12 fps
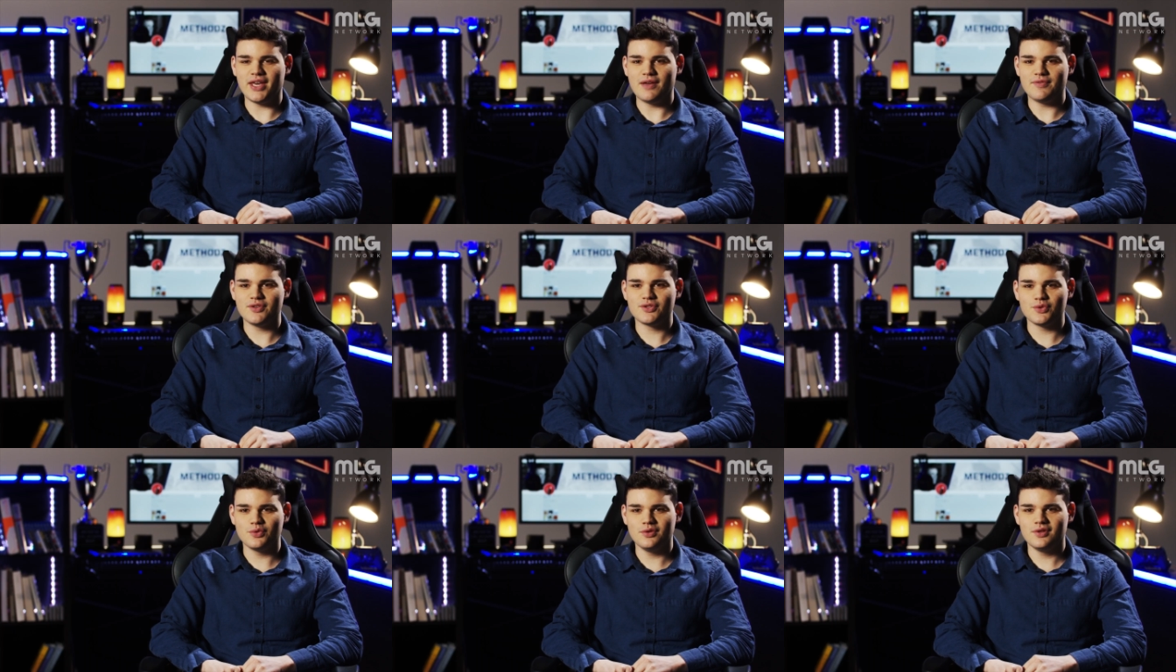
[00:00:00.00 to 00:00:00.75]
behaved in
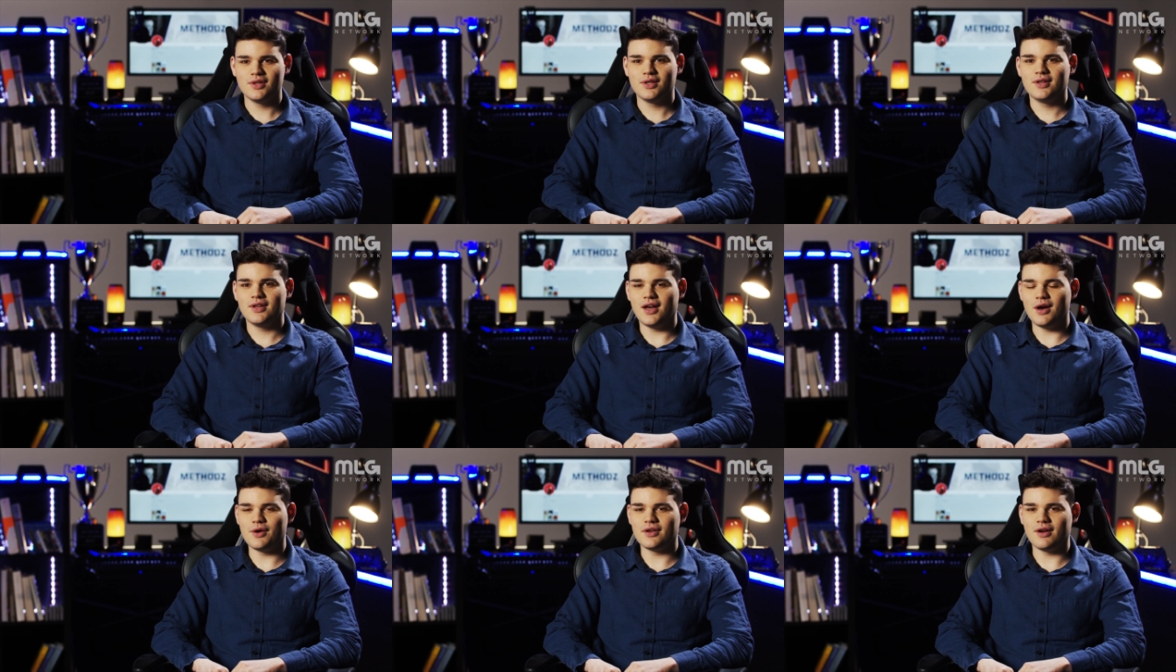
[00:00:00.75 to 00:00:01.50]
school.
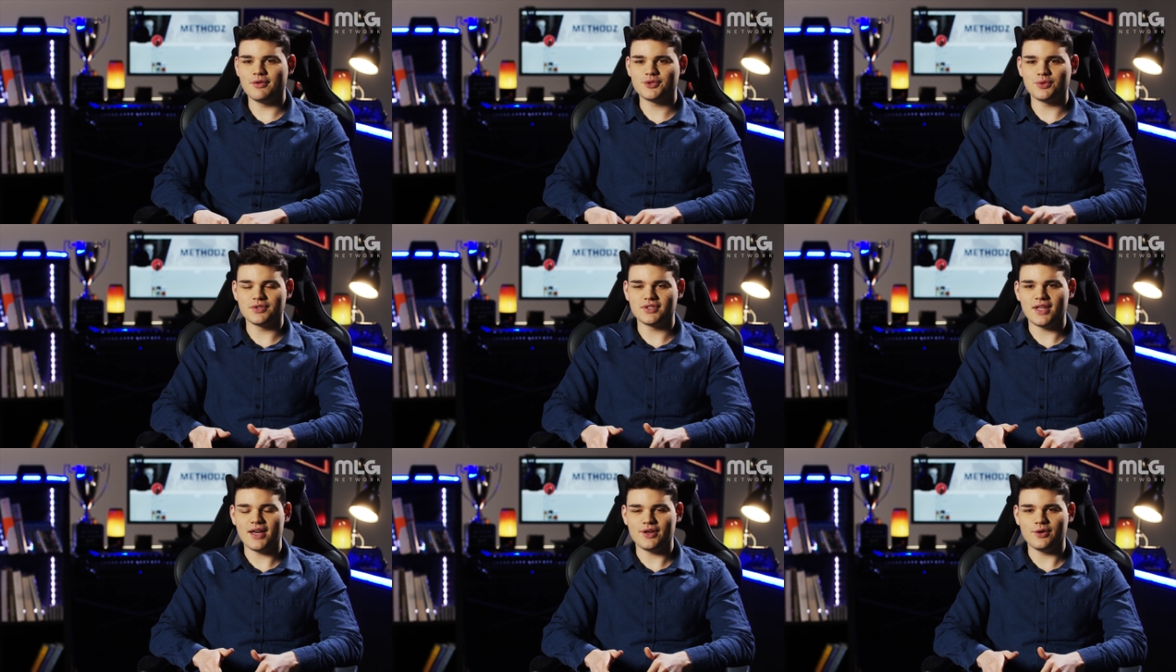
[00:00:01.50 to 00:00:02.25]
I, I was sort of
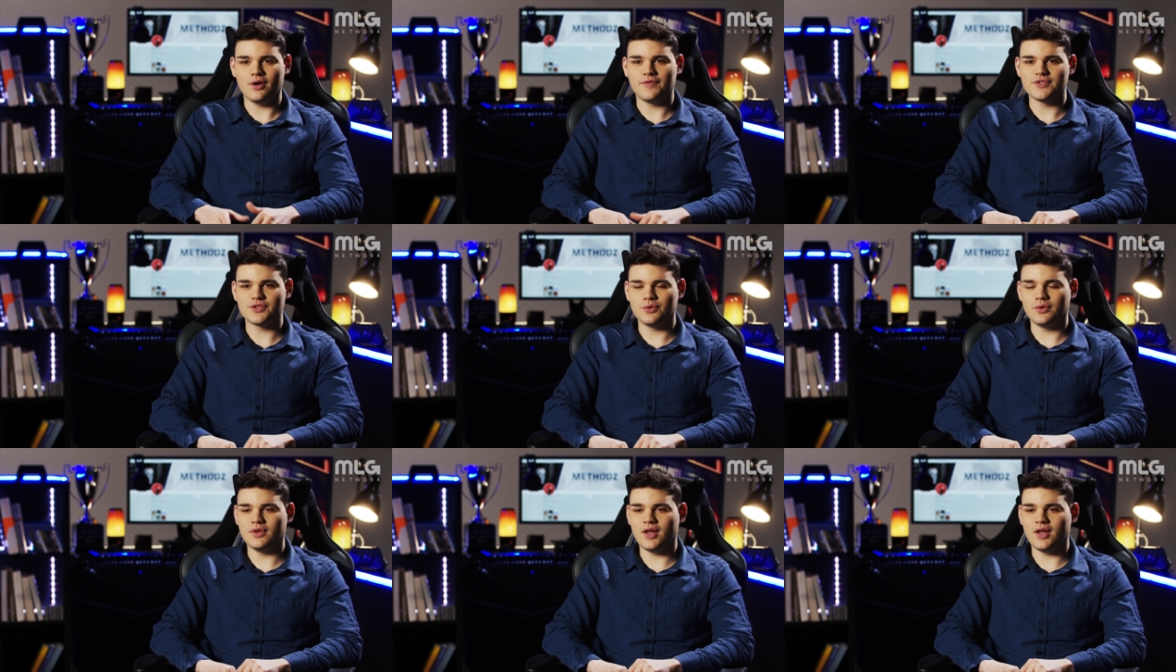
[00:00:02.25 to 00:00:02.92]
slacking off in school a